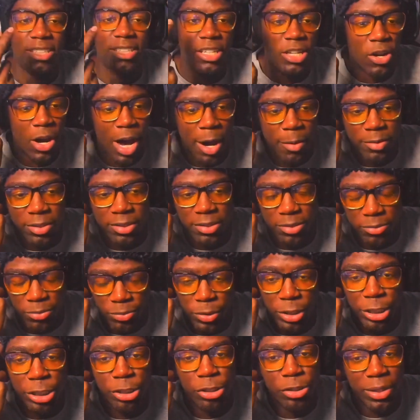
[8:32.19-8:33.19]
You know, I was a
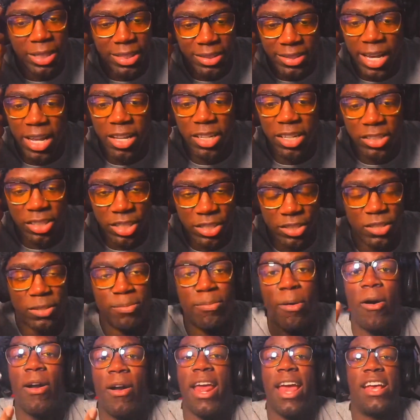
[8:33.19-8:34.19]
real intelligent,
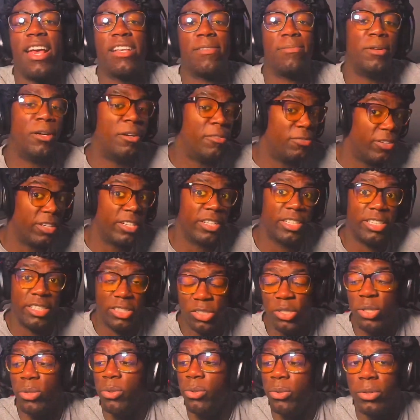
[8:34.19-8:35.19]
smart-ass motherfucker in
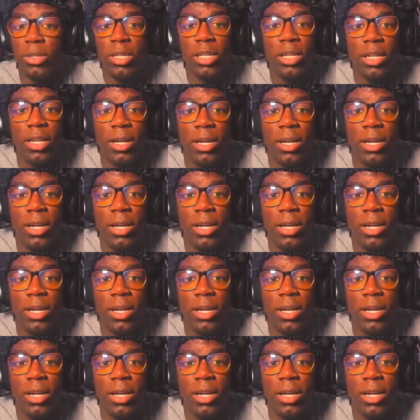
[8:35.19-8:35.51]
school.